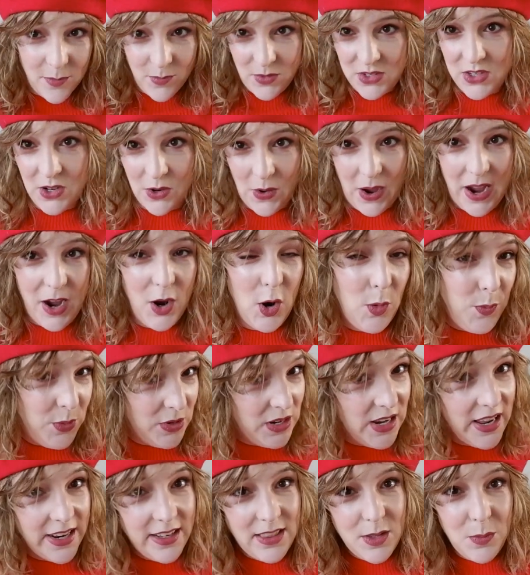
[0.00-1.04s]
So I hope
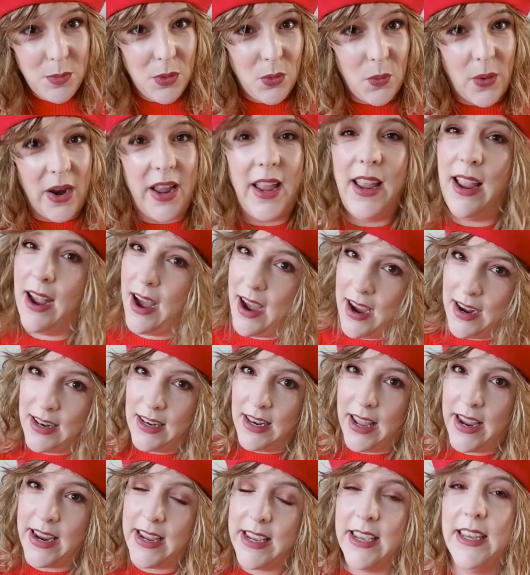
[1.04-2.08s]
you like the beret. I
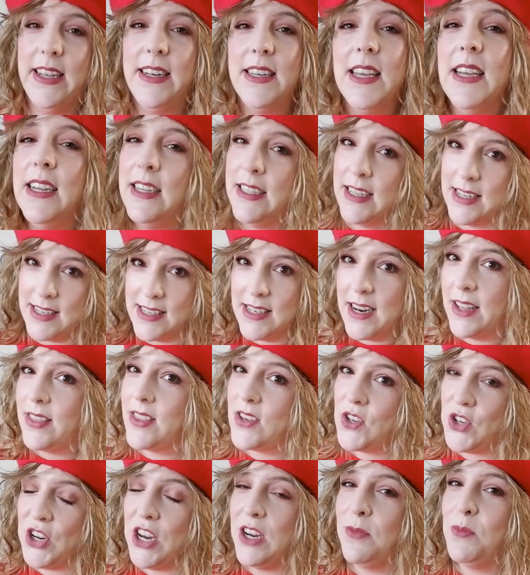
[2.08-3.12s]
like it. It's not
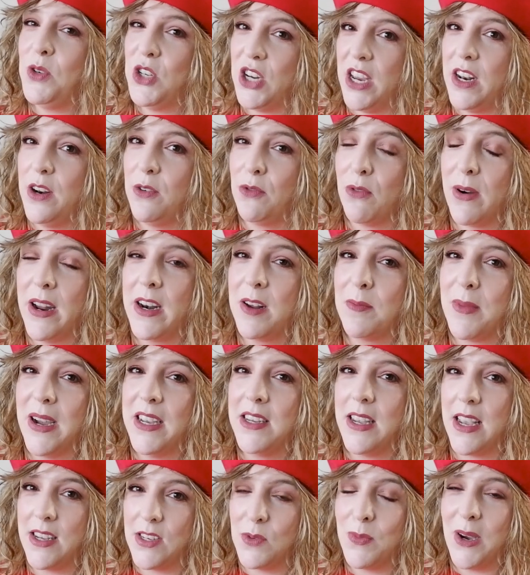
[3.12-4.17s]
the same shade of red
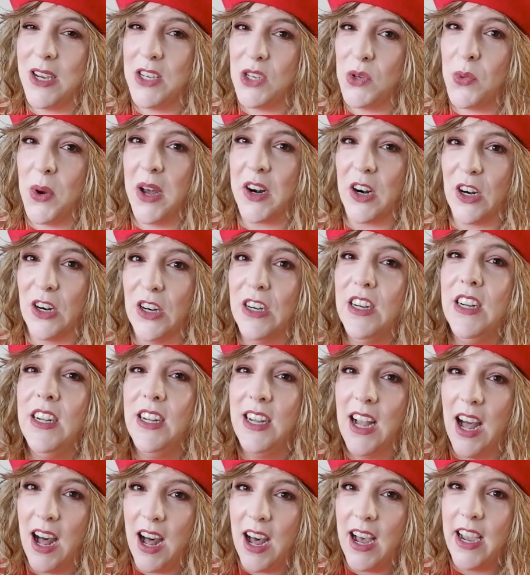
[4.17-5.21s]
as my sweater.
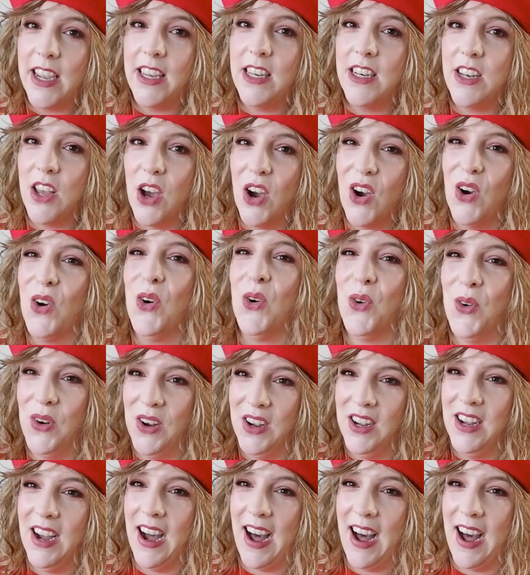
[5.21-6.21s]
I know.